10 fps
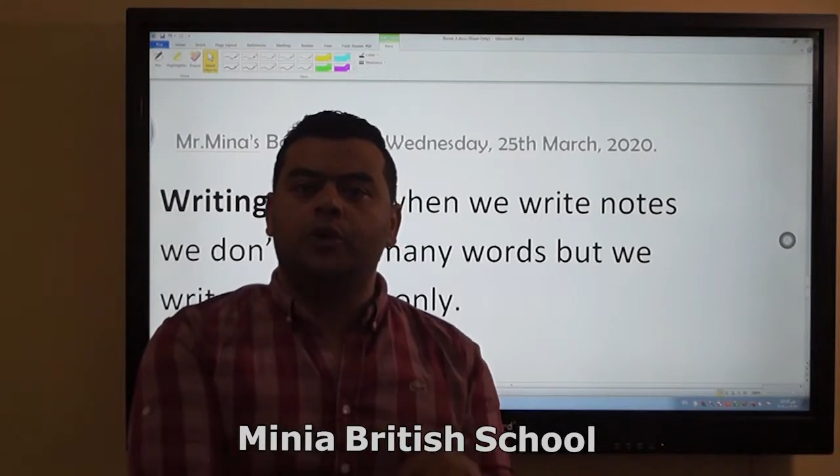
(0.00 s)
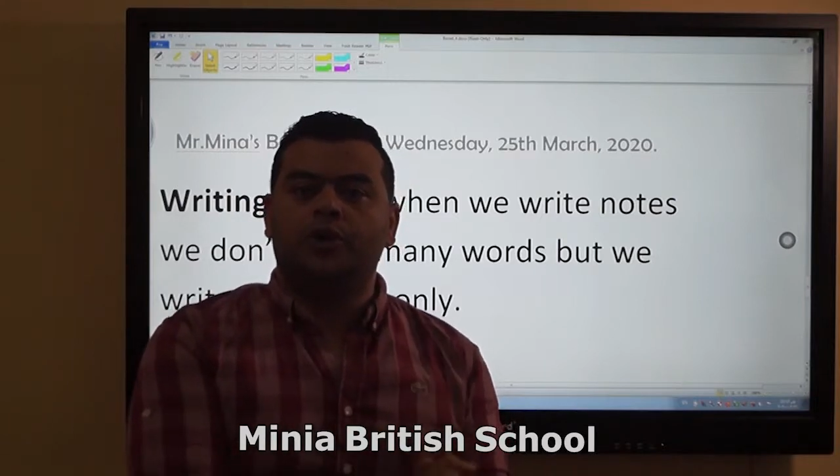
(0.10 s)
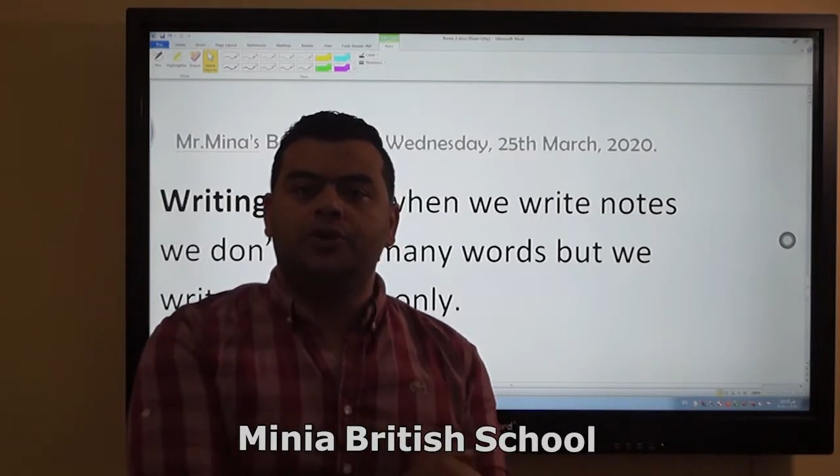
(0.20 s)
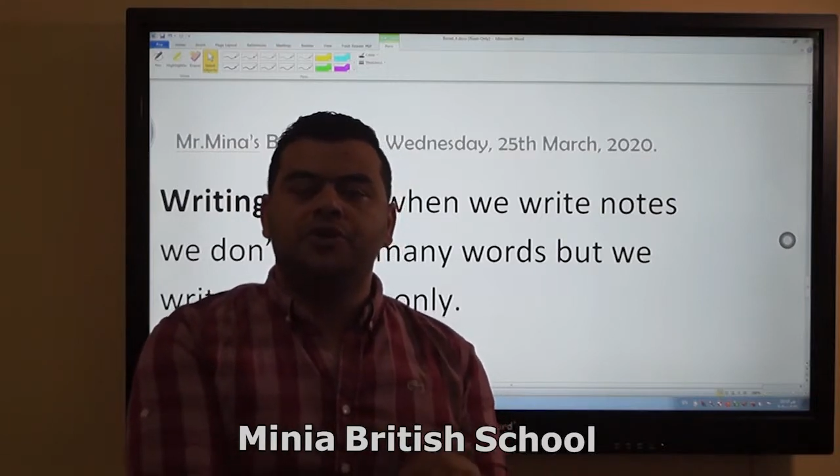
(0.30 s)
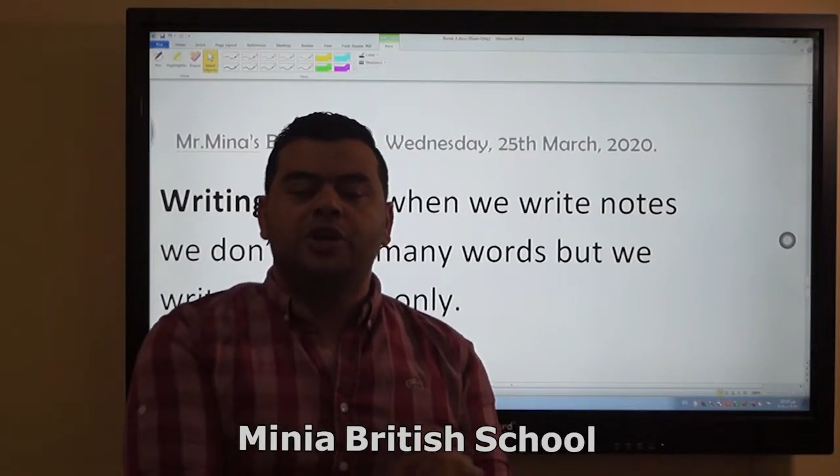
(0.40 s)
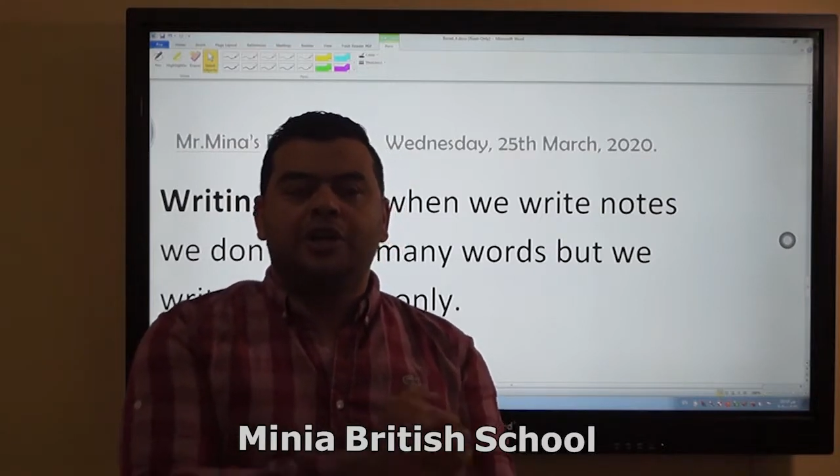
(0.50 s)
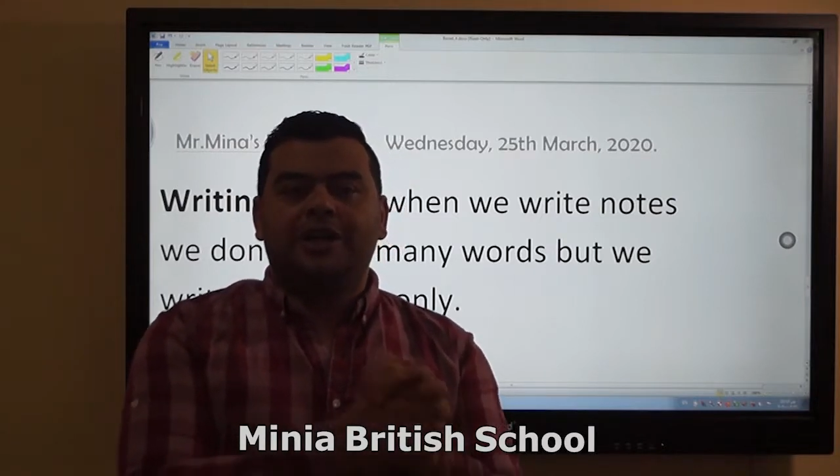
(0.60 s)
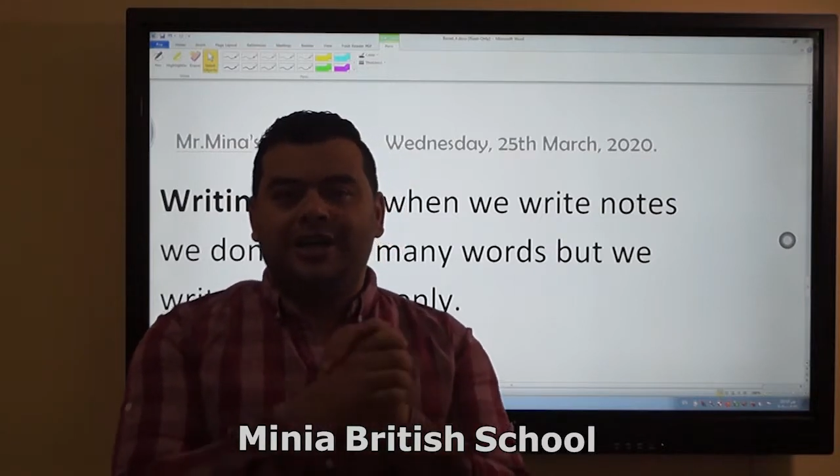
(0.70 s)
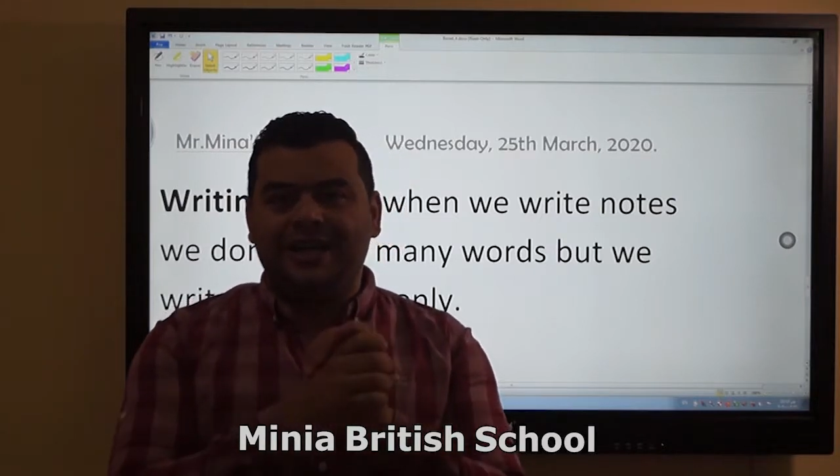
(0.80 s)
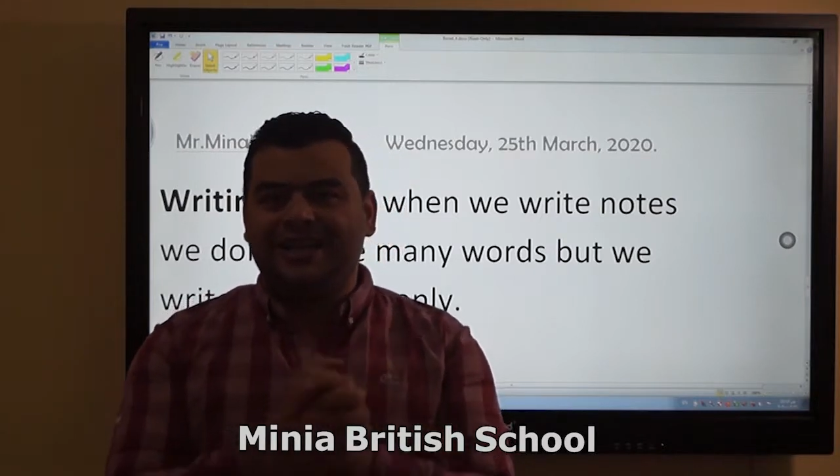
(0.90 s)

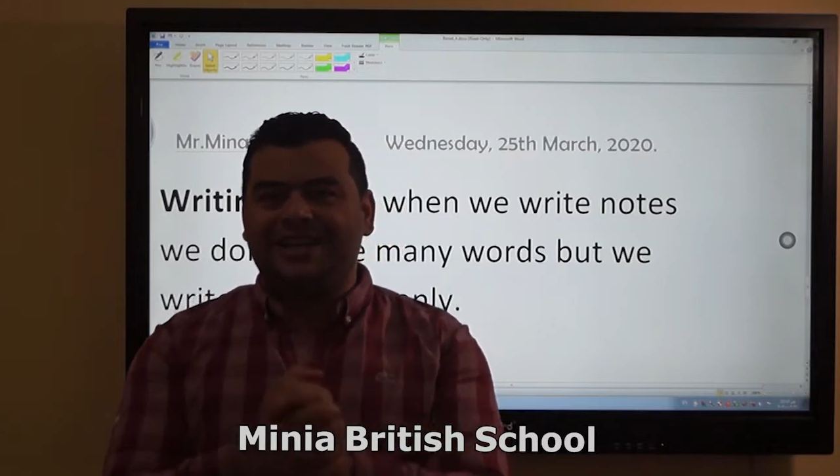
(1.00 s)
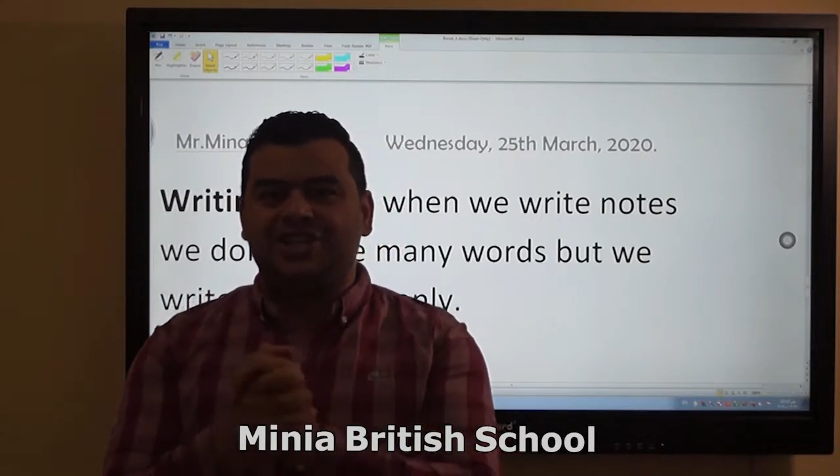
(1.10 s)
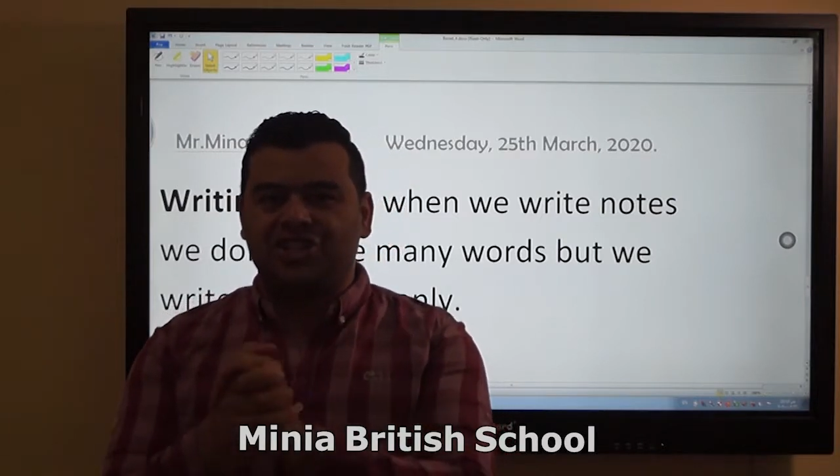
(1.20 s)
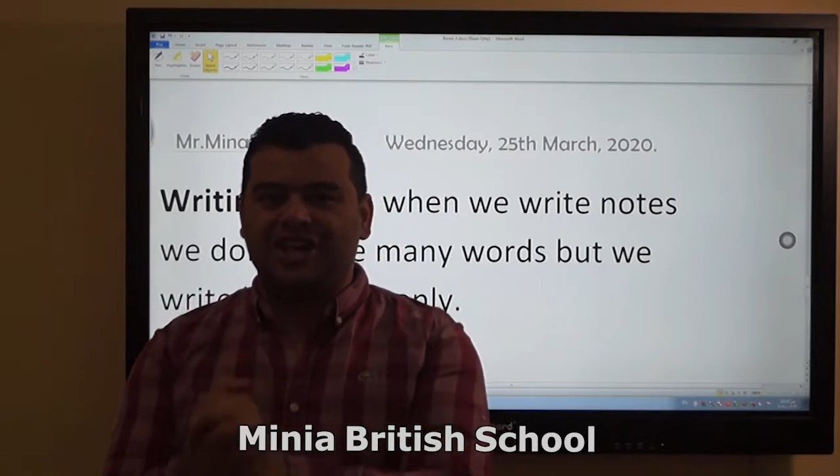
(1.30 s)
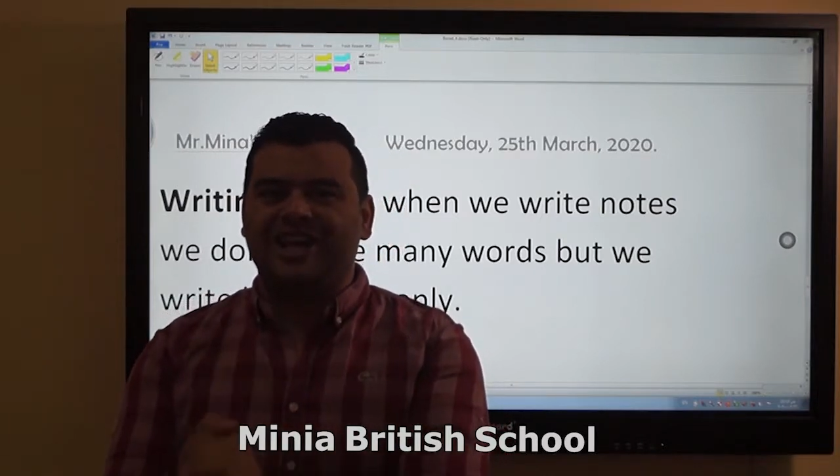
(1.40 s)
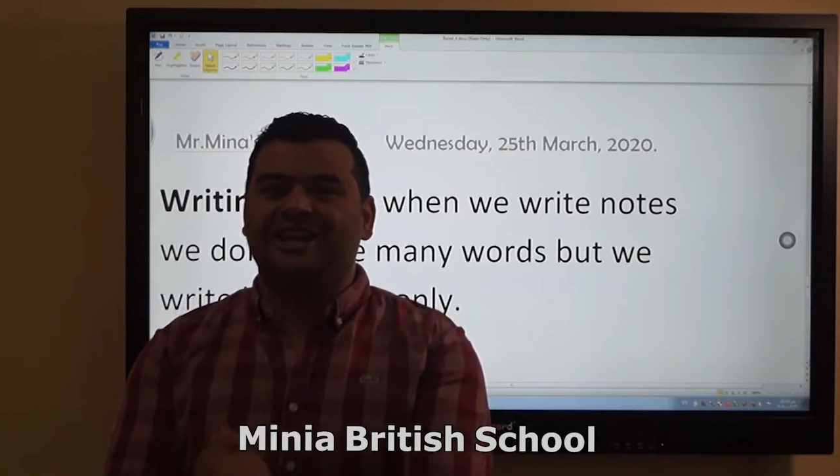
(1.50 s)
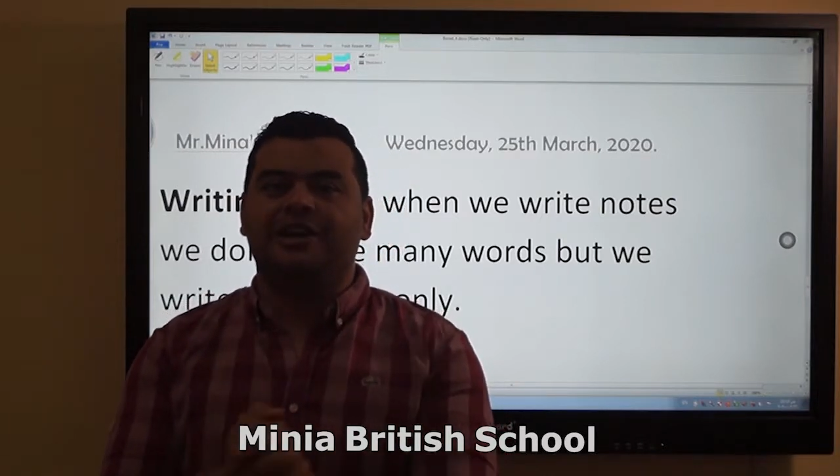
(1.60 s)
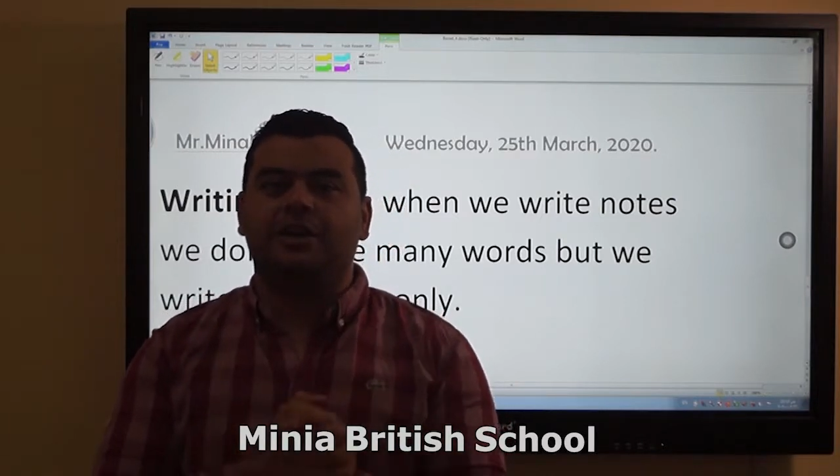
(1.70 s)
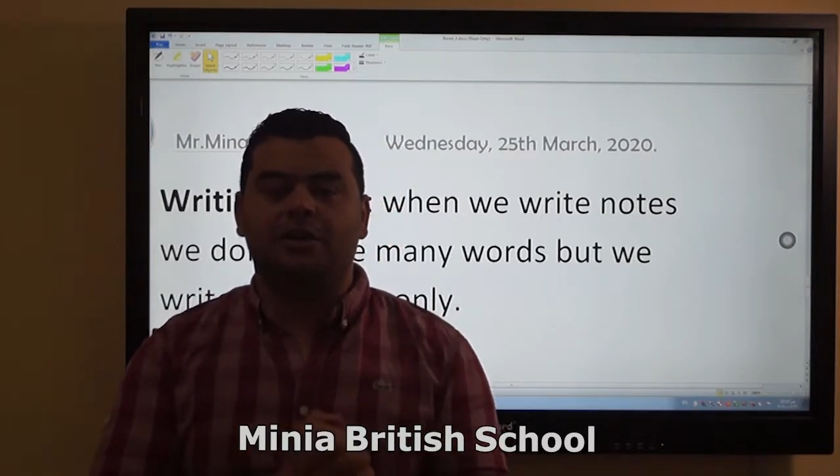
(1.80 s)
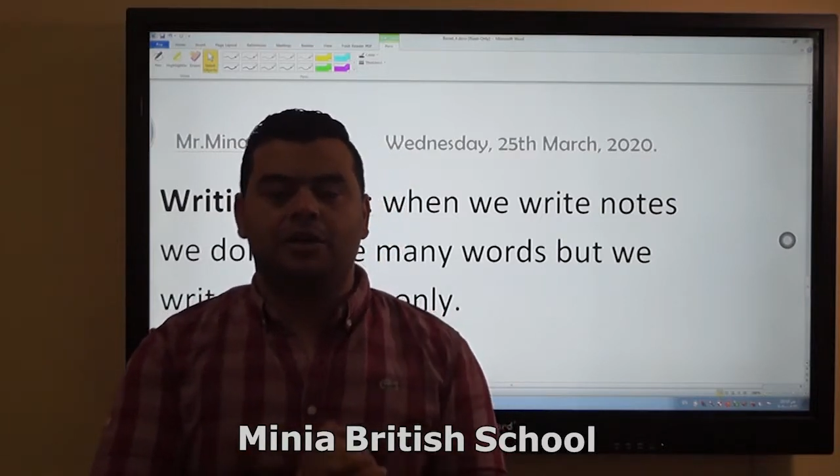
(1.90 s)
word he is
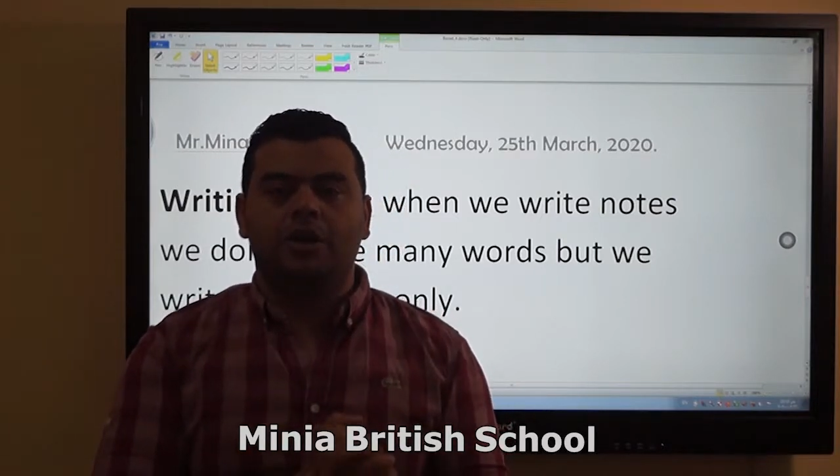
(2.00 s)
saying.